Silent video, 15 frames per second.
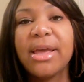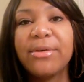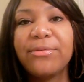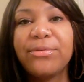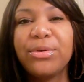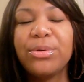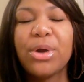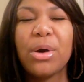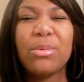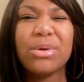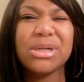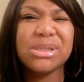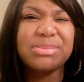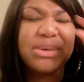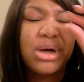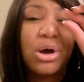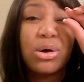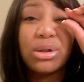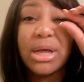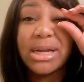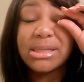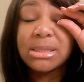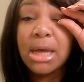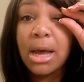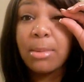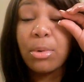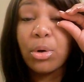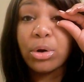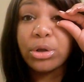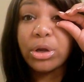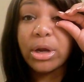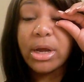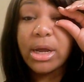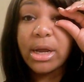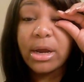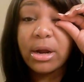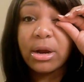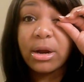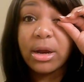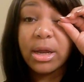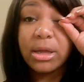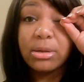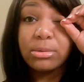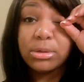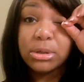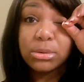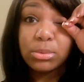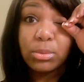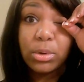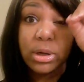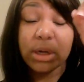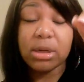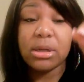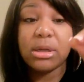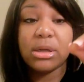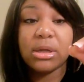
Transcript: if you don't want to spend a whole lot of time on your hair and you just want,